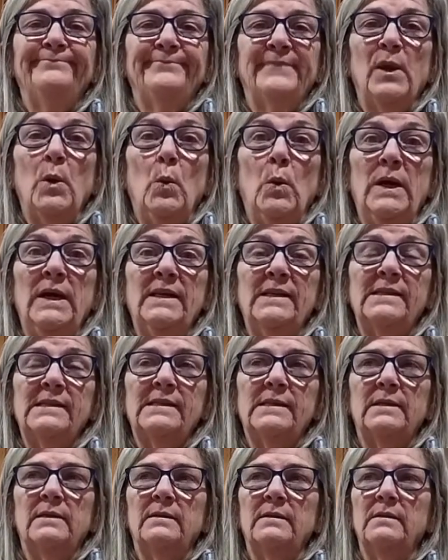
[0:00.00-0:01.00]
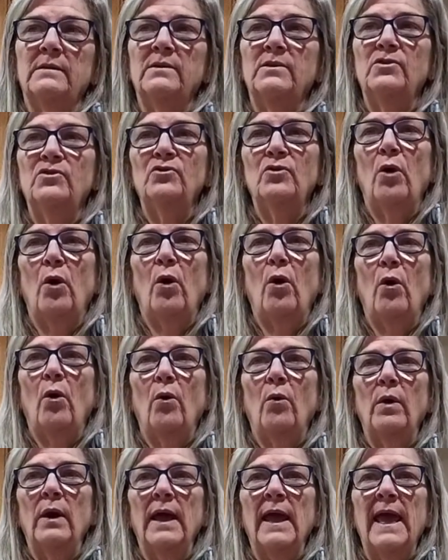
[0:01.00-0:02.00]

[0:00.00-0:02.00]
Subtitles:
It was. So,